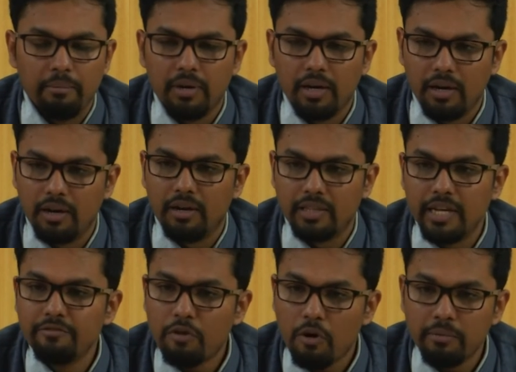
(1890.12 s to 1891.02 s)
uh, the
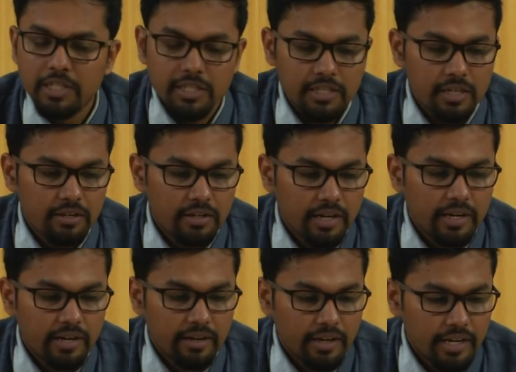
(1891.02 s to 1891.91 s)
informations are uh,
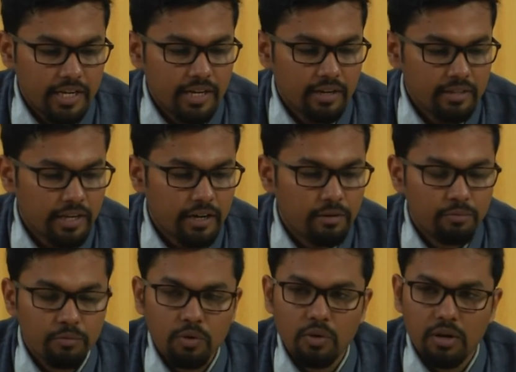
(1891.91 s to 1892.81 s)
uh, here there are
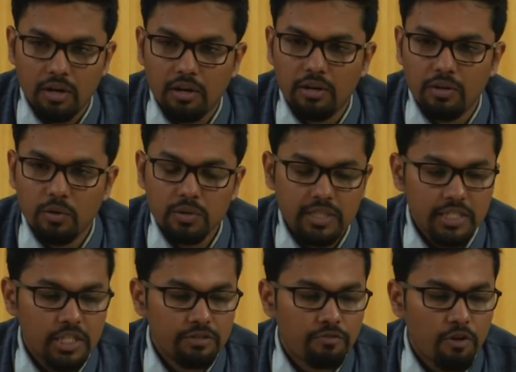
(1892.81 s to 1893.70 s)
mm, no
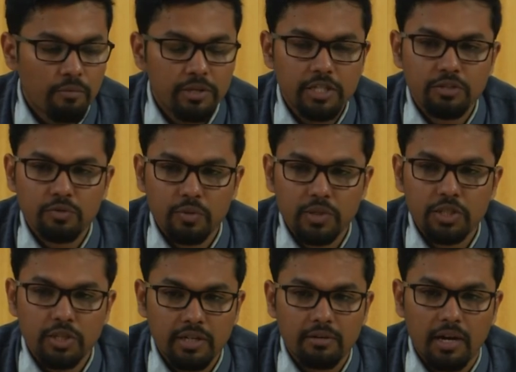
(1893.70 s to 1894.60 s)
such informations which
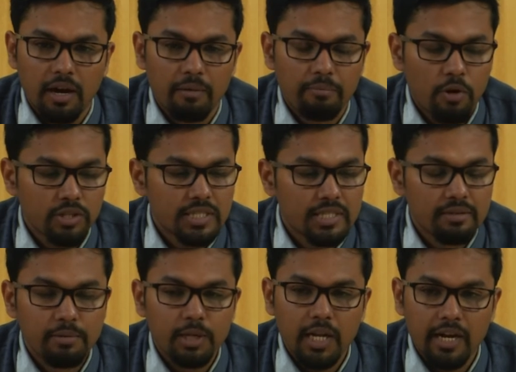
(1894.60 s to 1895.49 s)
are
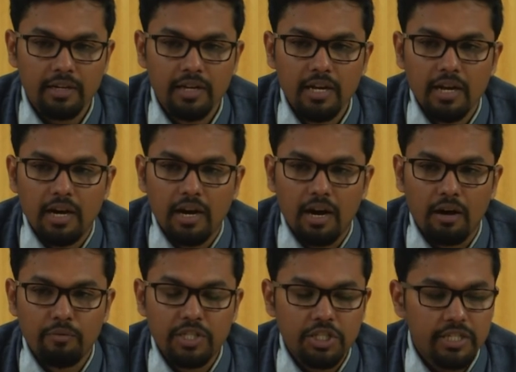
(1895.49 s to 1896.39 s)
processable and
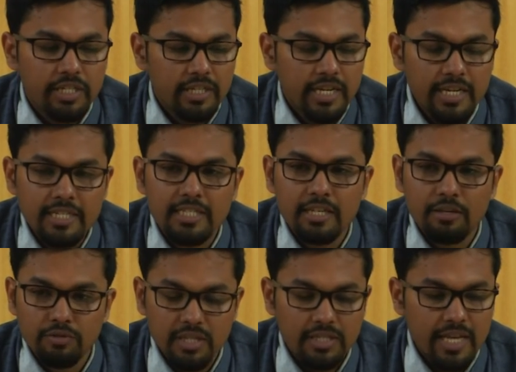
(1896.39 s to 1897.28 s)
which needs
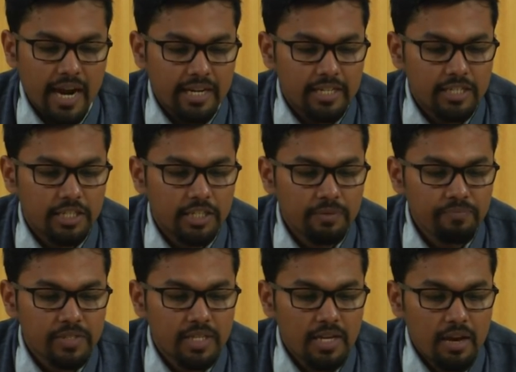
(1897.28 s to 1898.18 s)
users
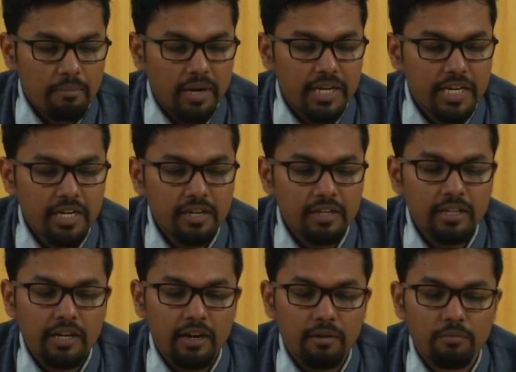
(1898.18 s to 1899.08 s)
attentions, but here
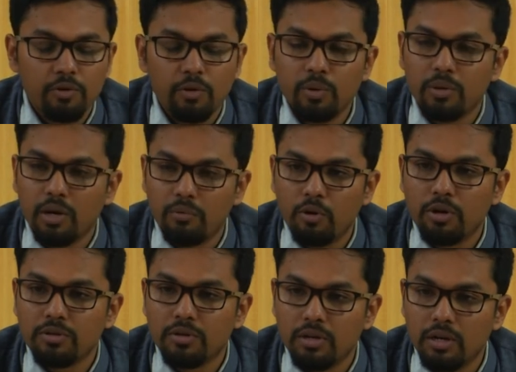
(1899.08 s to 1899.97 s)
there are more
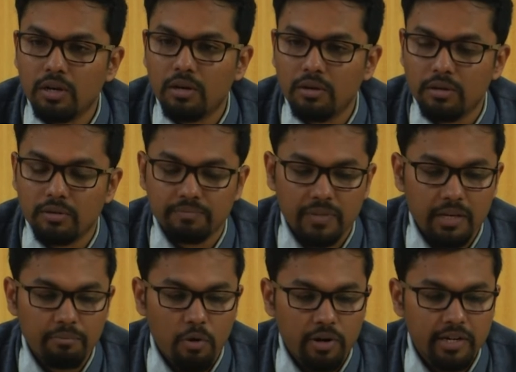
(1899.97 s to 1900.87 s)
more um,
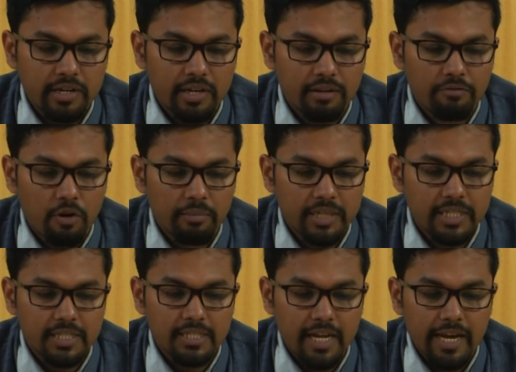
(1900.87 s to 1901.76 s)
important
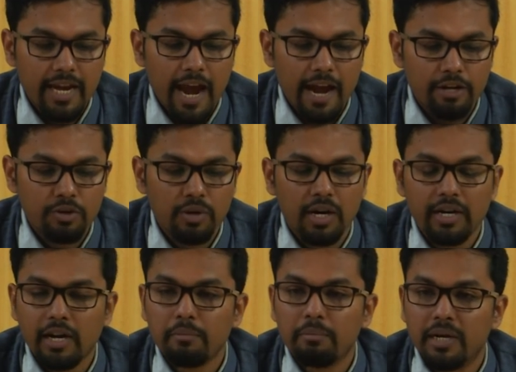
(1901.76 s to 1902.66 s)
informations like add to
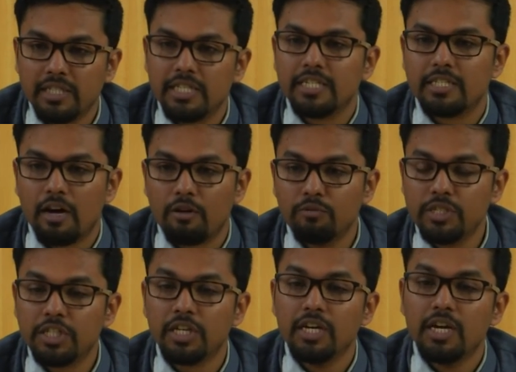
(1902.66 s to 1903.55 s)
cart and purchase now which